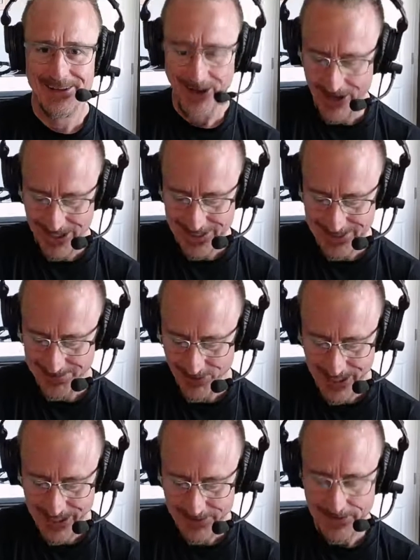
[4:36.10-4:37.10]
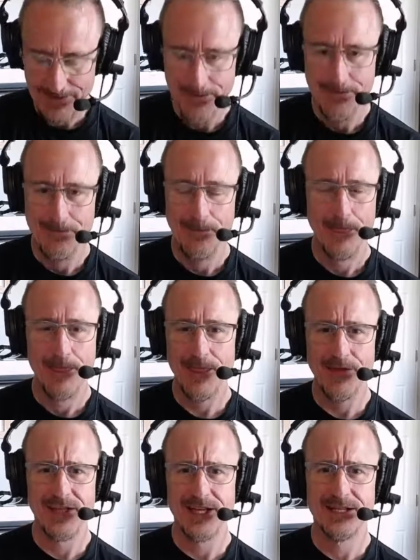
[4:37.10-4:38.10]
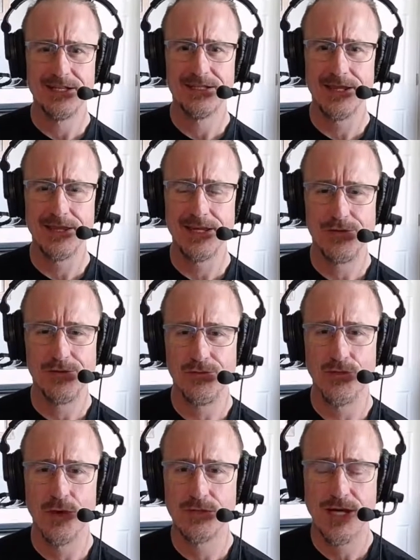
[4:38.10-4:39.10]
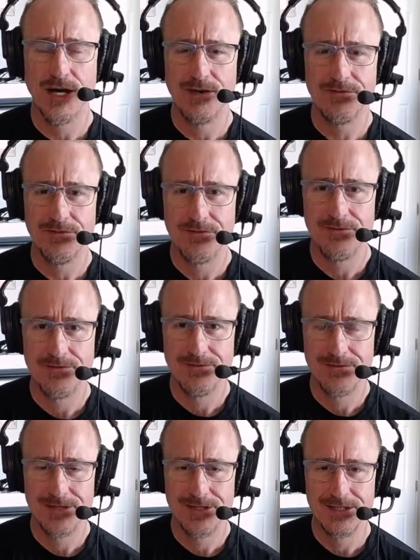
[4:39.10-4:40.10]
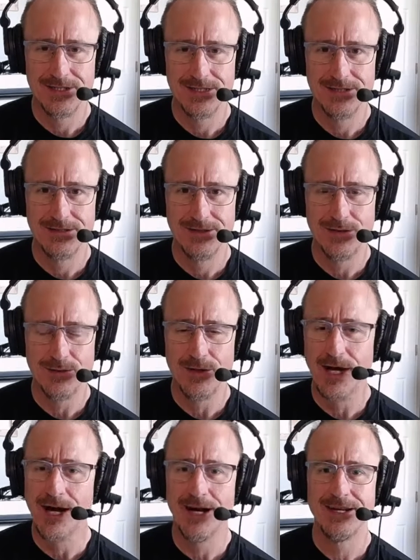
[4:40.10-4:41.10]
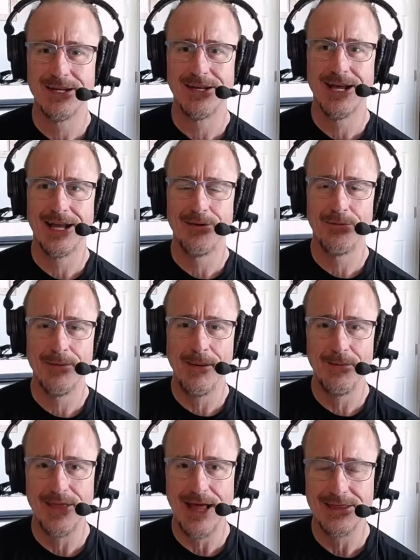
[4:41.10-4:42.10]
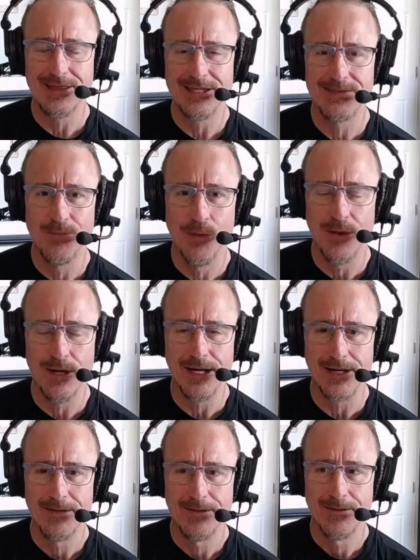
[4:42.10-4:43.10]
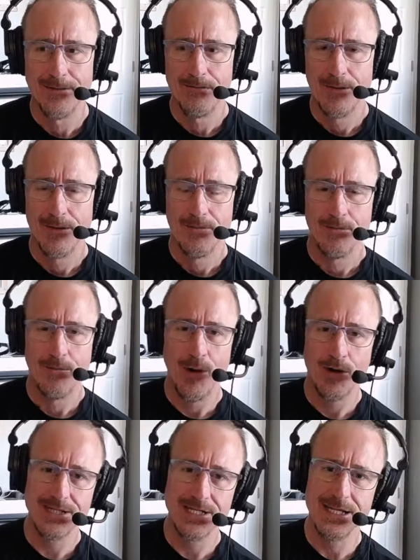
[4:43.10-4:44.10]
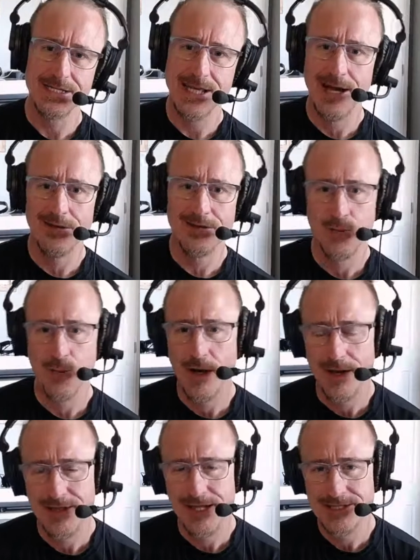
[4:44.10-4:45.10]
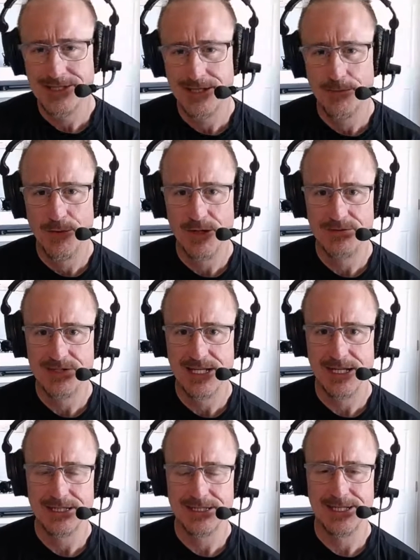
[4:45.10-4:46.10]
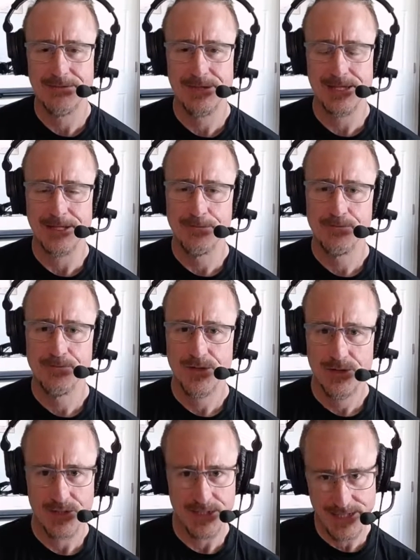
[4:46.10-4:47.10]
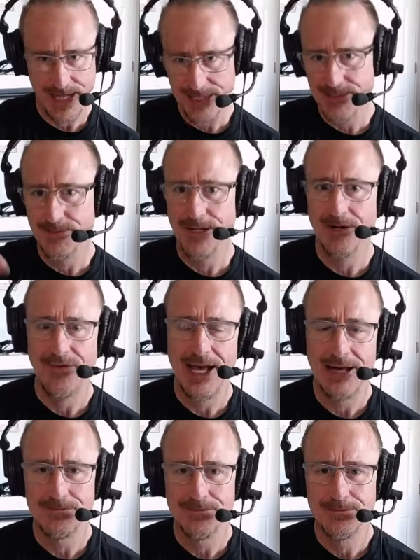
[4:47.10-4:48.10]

awesome, right? Nothing nothing throws off you know God, and I got to remember that this morning. Paul says elsewhere, I think it's in the book of Second Timothy. You can test me on that